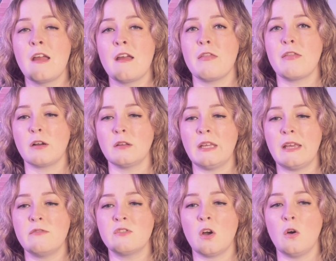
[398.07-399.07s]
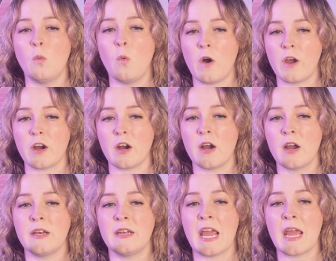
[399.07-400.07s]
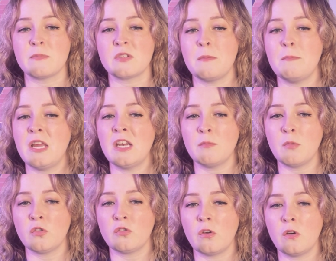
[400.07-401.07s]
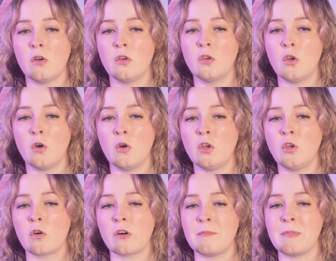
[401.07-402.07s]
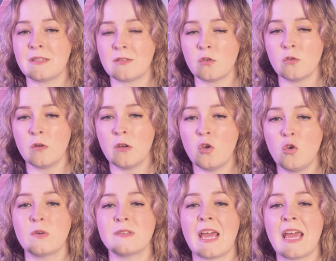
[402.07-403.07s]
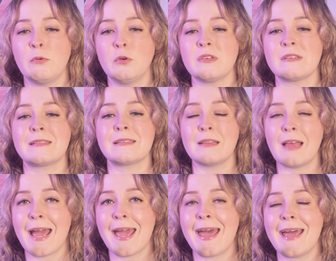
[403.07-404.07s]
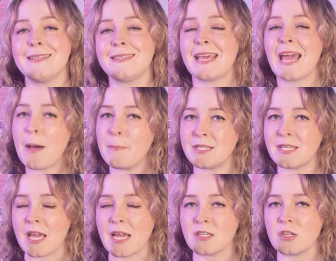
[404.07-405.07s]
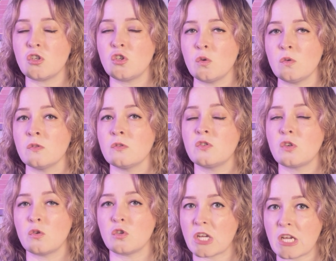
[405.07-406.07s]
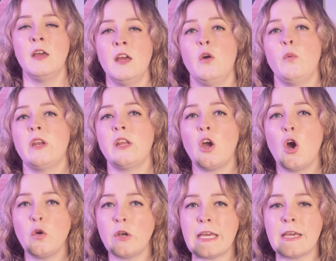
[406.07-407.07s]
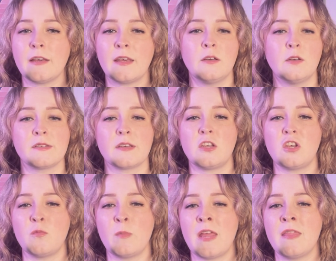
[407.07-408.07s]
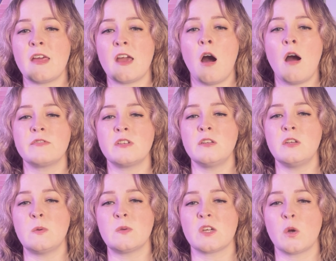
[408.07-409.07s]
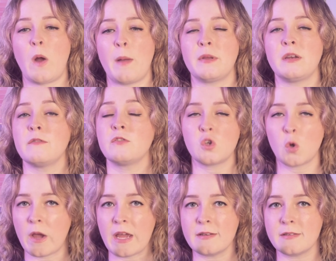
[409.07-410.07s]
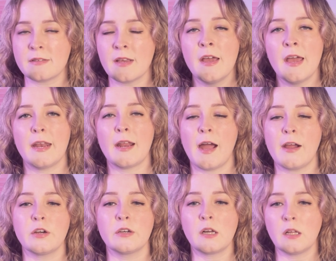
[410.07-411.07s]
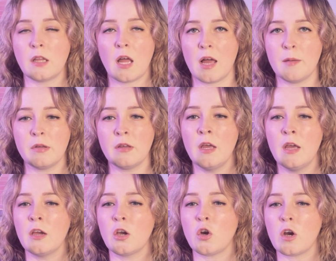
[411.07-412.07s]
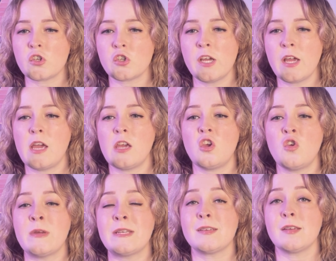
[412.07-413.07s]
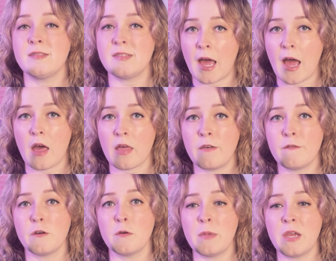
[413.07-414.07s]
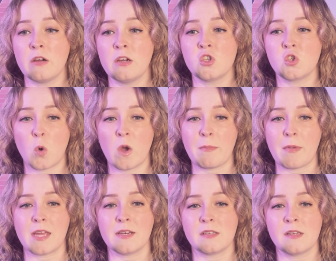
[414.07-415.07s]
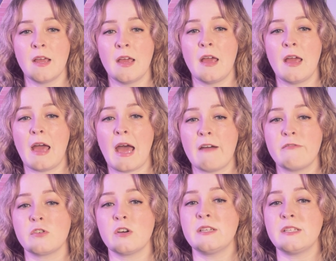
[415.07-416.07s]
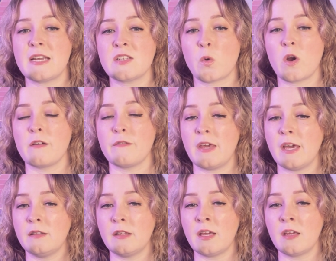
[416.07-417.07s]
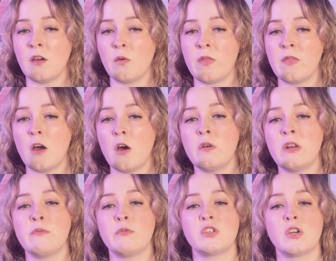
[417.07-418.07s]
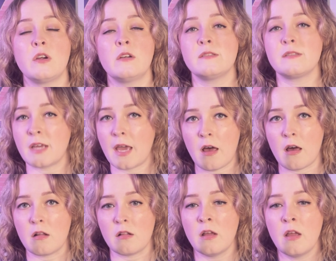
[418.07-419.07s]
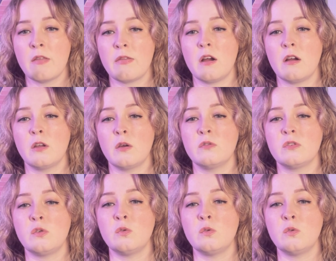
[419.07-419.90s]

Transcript: there lived a warrior named Minamoto no Yorimitsu who was able to slay and decapitate Shuten-doji. When an Oni kills a human, they often use their weapon of choice, an iron club, crushing a human to death for mere enjoyment. After a day's work of killing, when the Oni returns to hell, they are known to